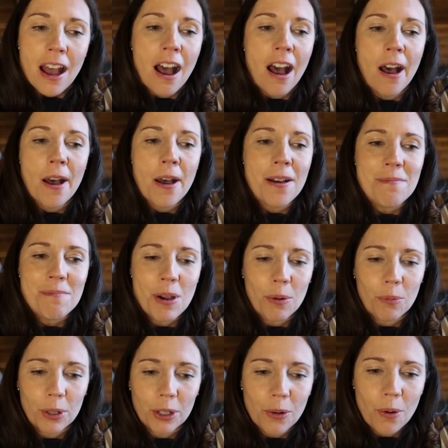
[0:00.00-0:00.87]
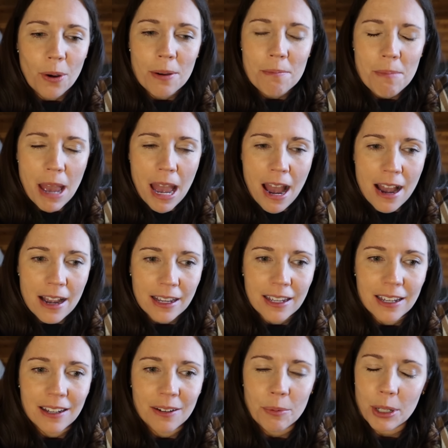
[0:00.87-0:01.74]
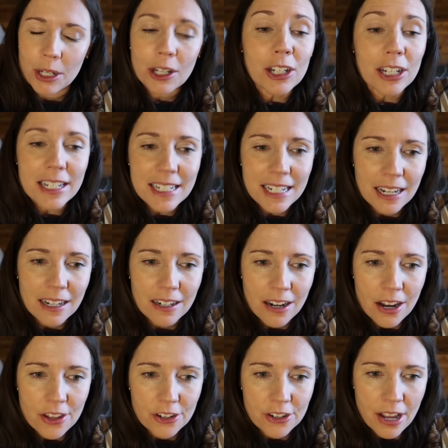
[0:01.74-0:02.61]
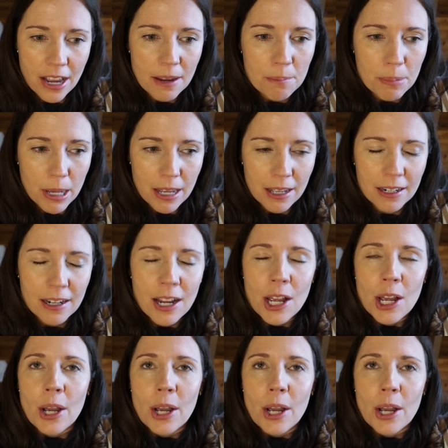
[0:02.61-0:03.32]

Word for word: Um, we're going back. We could have stayed another night, but